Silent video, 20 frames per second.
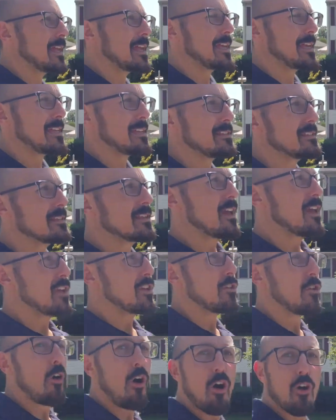is,
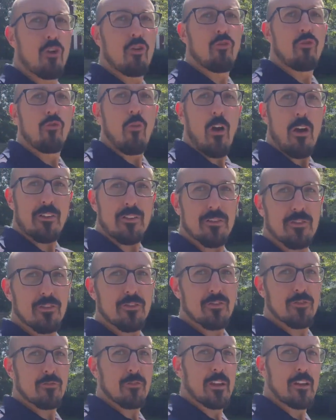across the
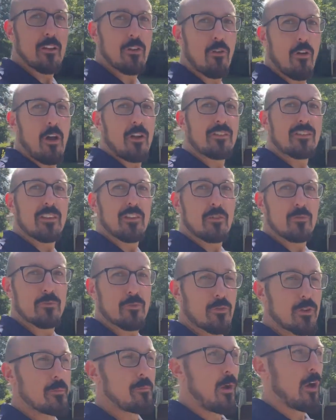street, across Kiln
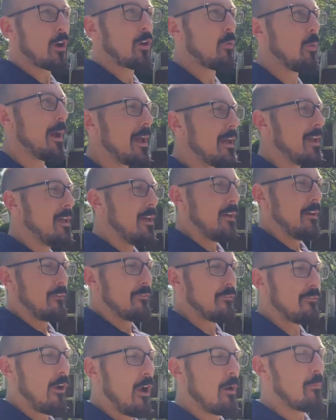Creek Parkway
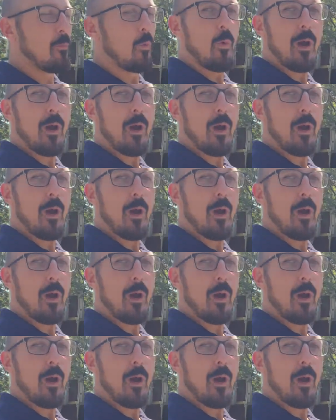from